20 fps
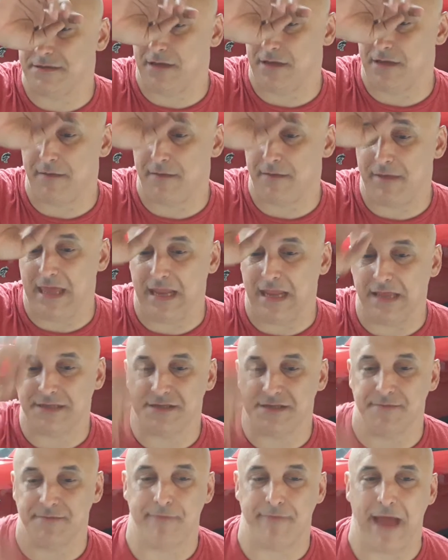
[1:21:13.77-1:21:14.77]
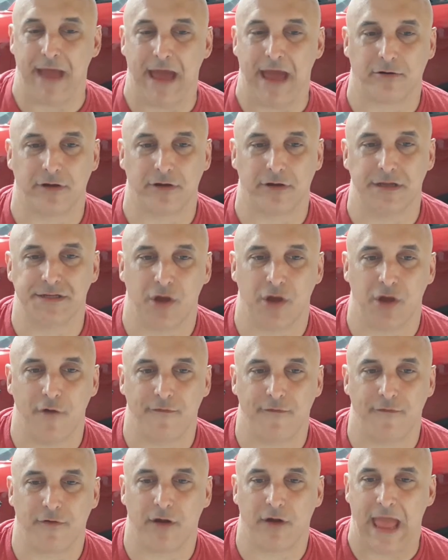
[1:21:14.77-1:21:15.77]
going to be getting some batteries
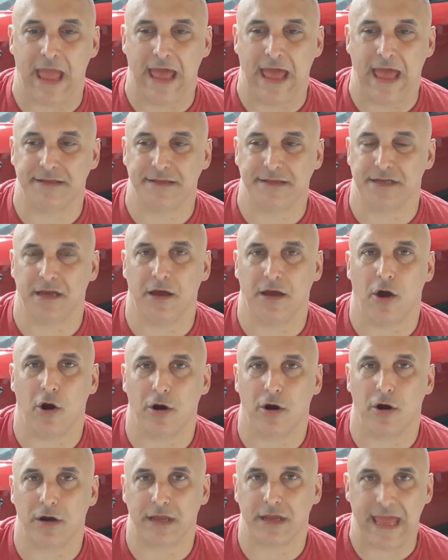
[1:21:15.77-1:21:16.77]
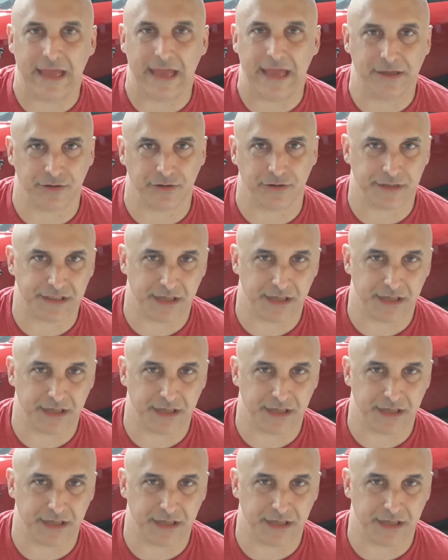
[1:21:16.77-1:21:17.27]
over at Archangel.